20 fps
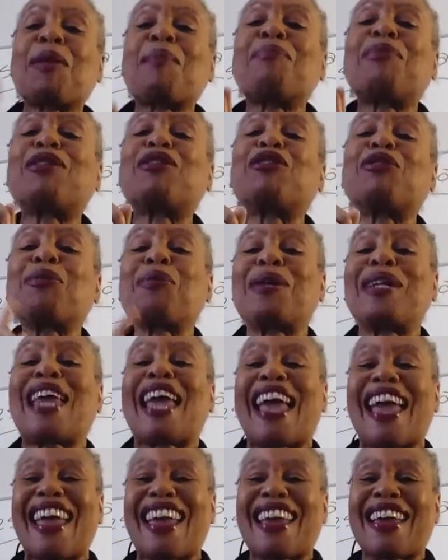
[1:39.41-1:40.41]
but to an
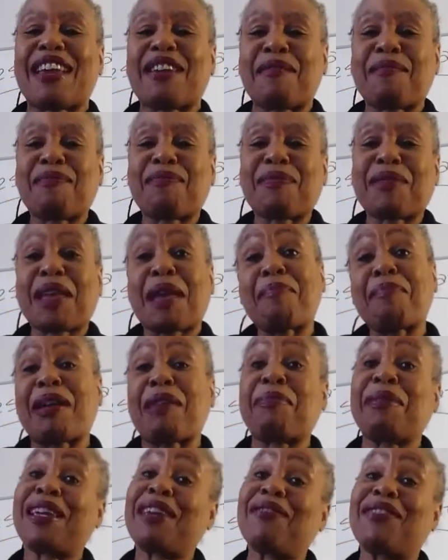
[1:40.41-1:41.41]
A, and
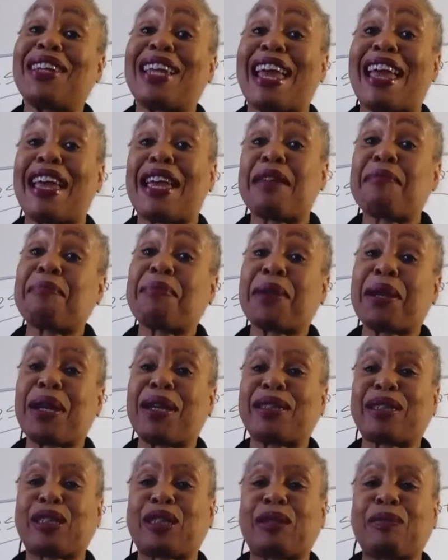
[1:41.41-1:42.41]
maybe even an A
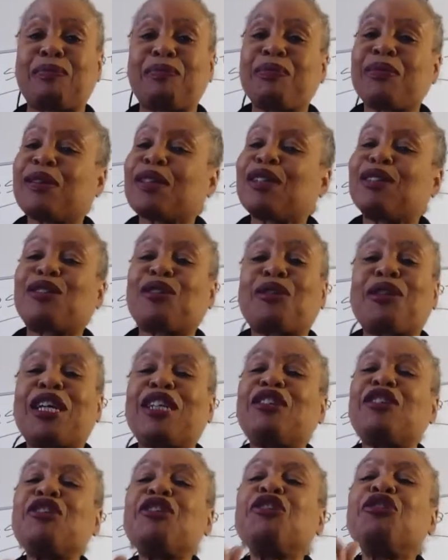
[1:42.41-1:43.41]
plus, so
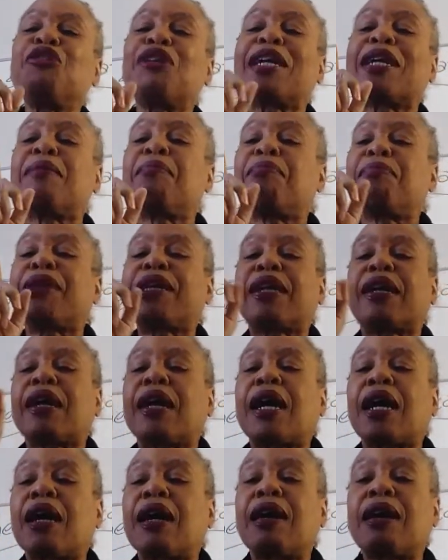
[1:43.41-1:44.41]
that you can
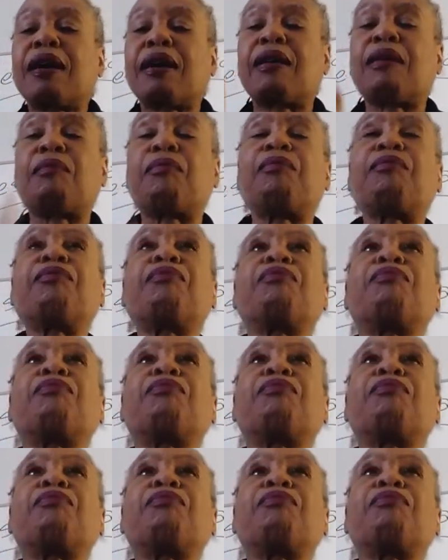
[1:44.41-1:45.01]
become